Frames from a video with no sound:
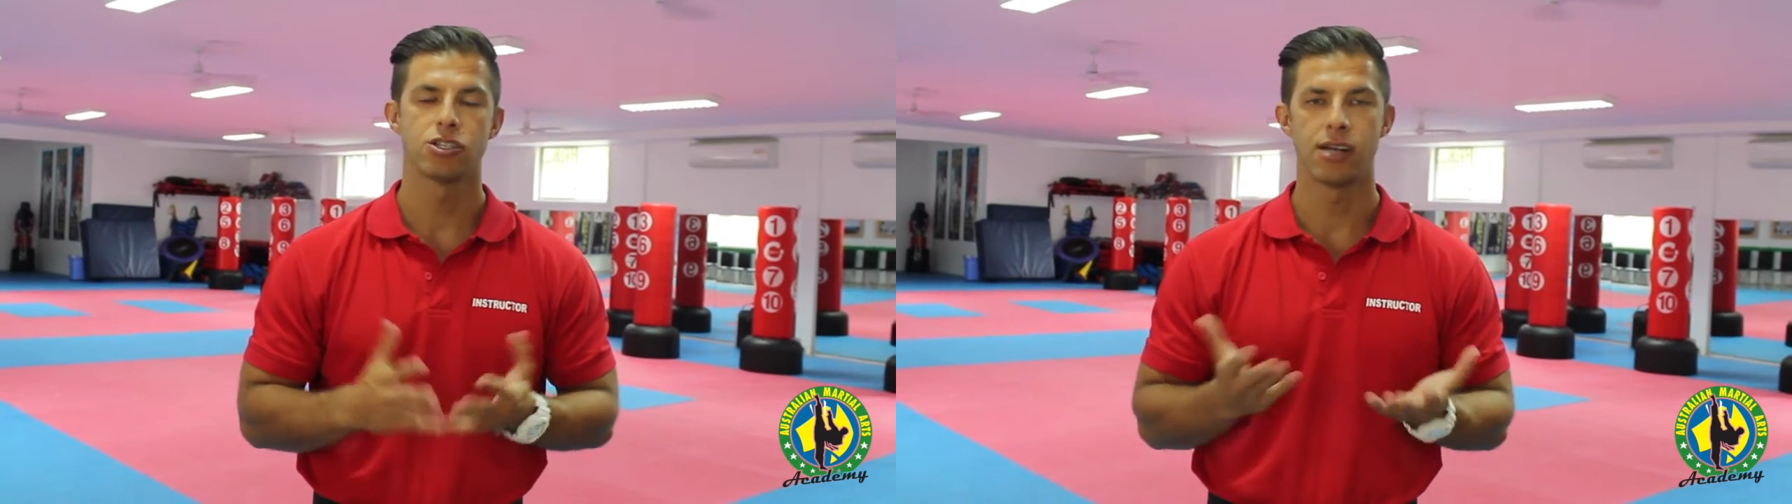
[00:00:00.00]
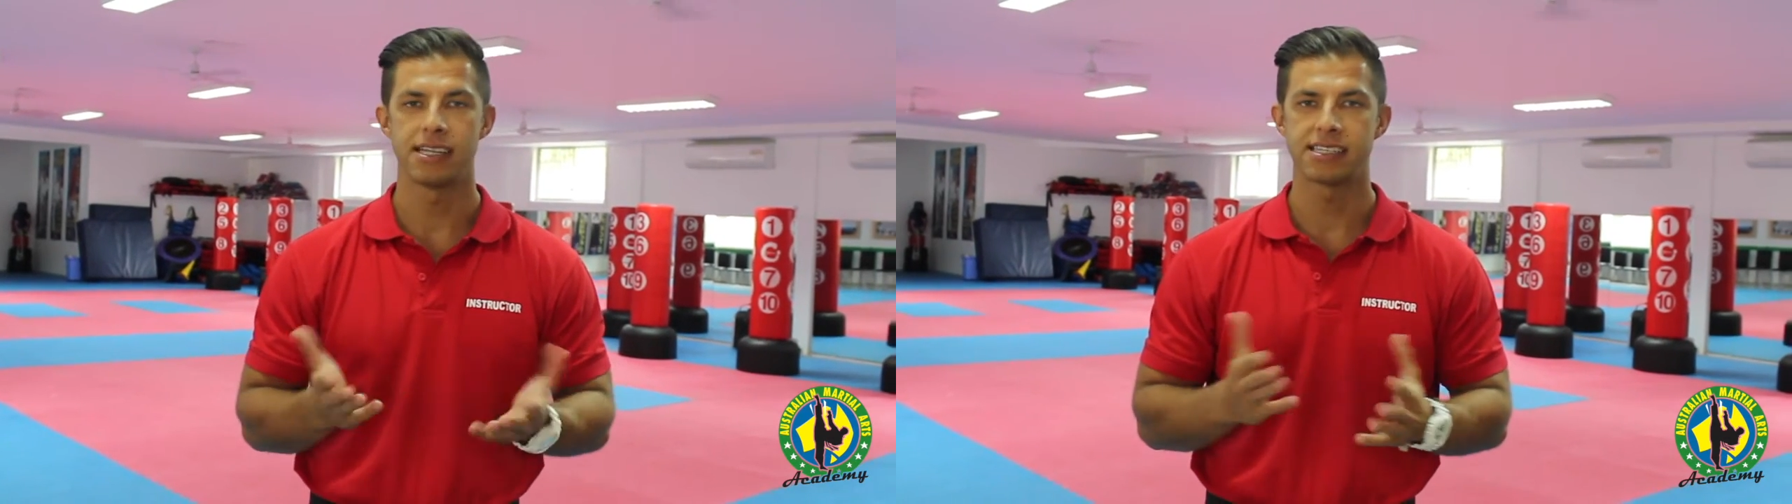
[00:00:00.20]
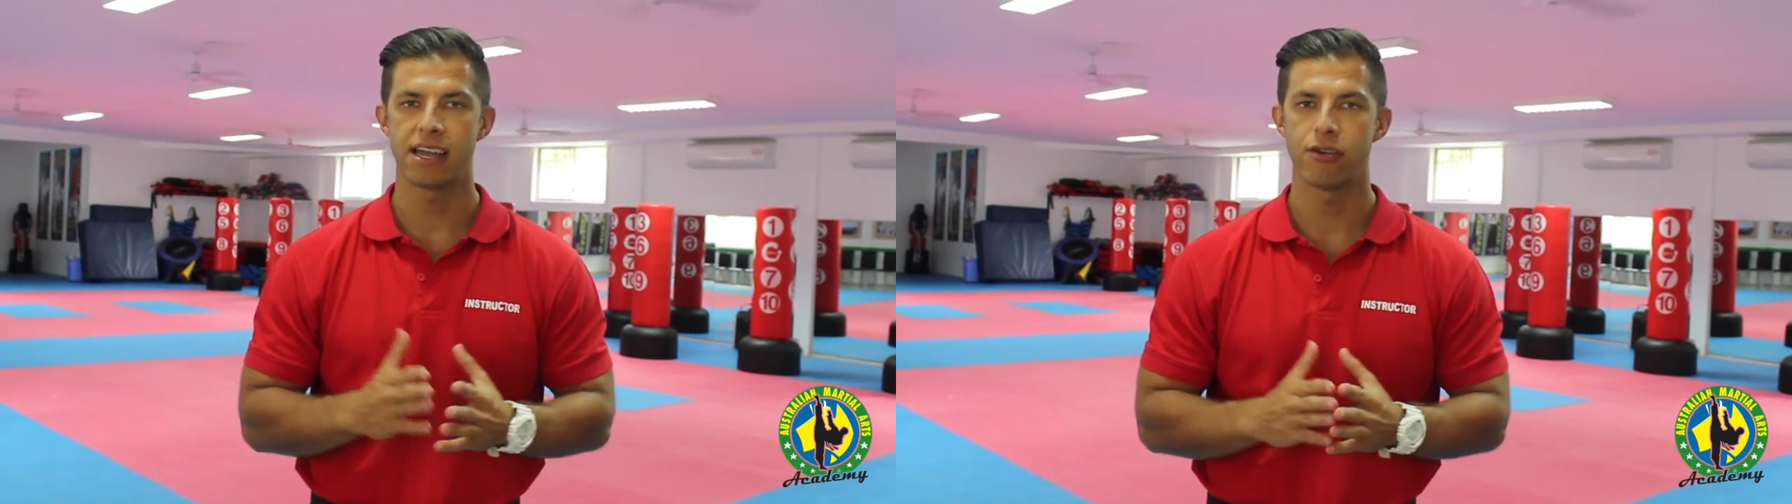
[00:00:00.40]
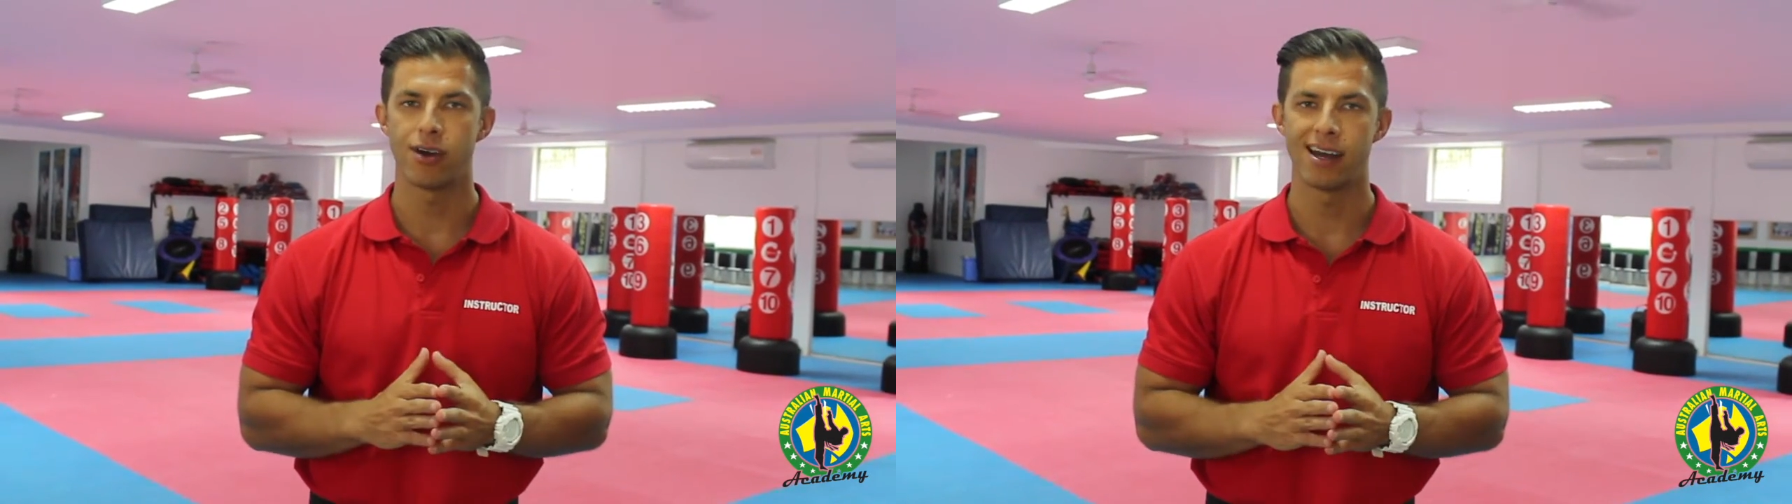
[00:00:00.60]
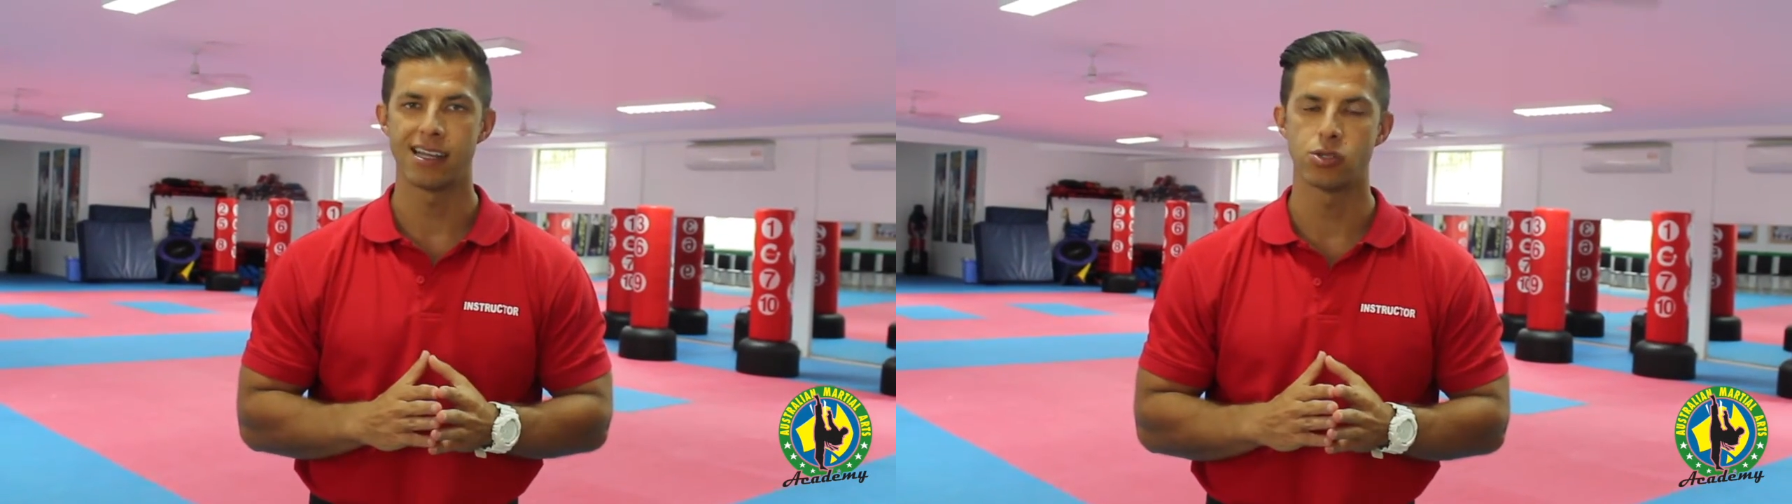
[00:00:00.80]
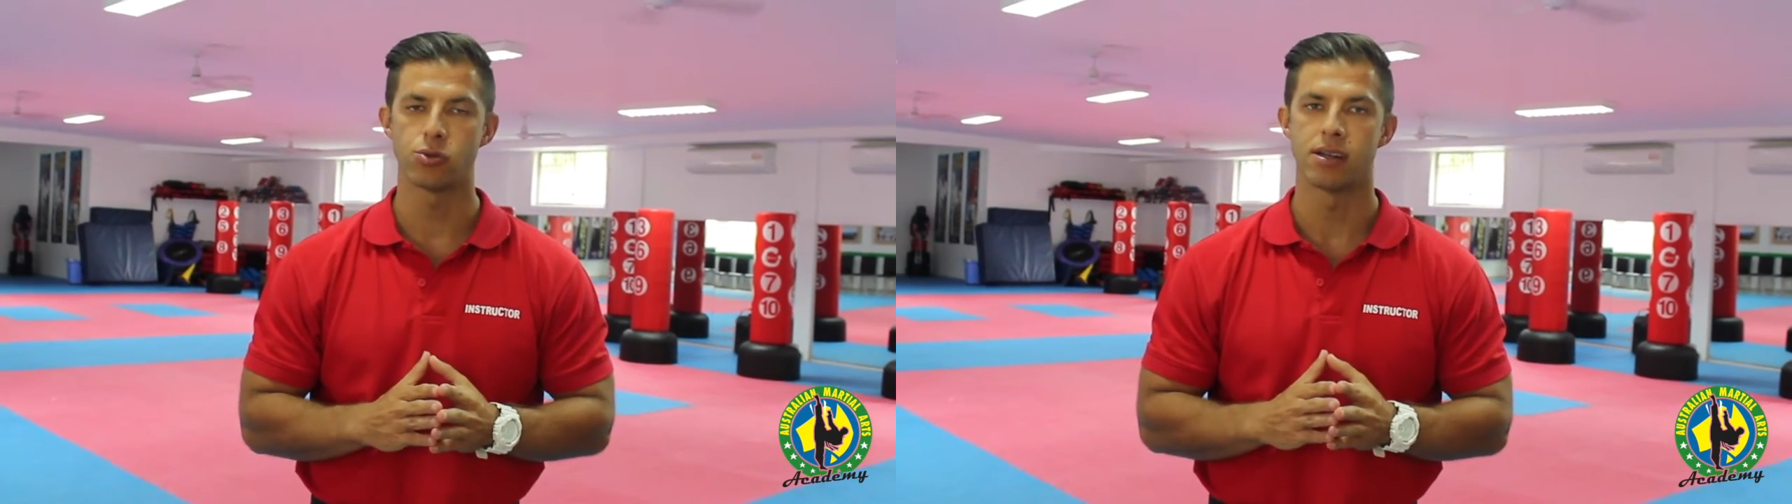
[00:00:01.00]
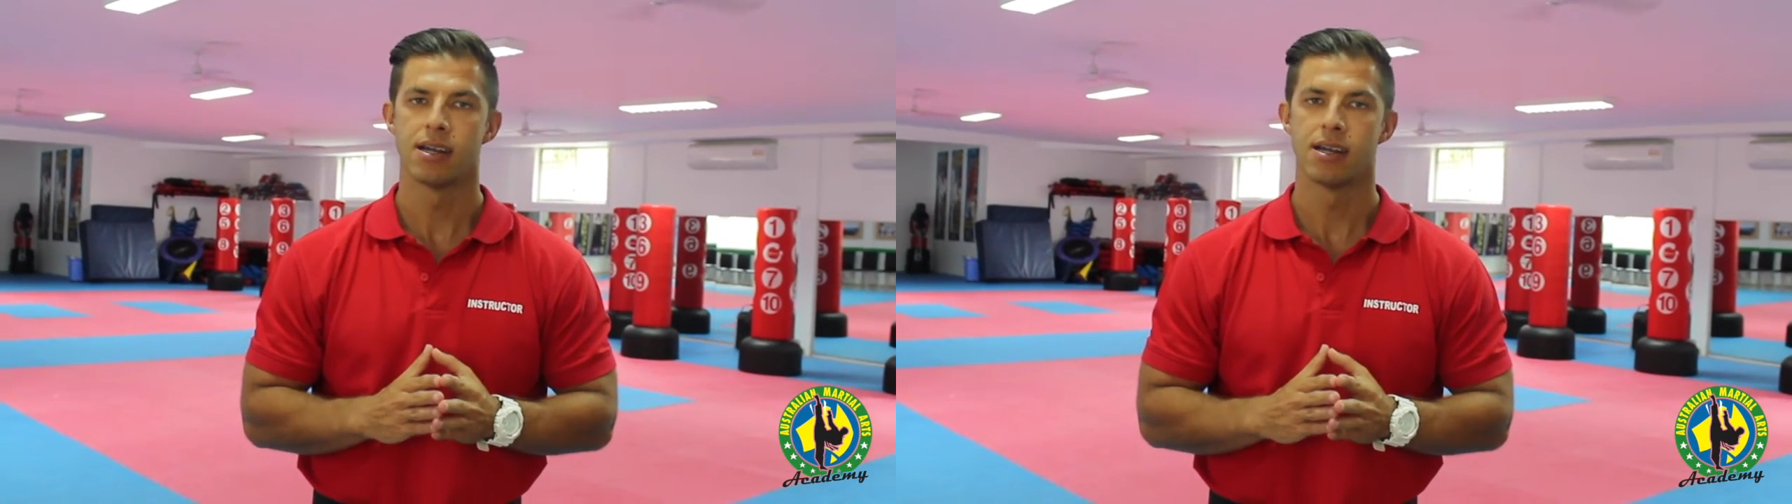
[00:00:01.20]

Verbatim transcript: so let's get right into it.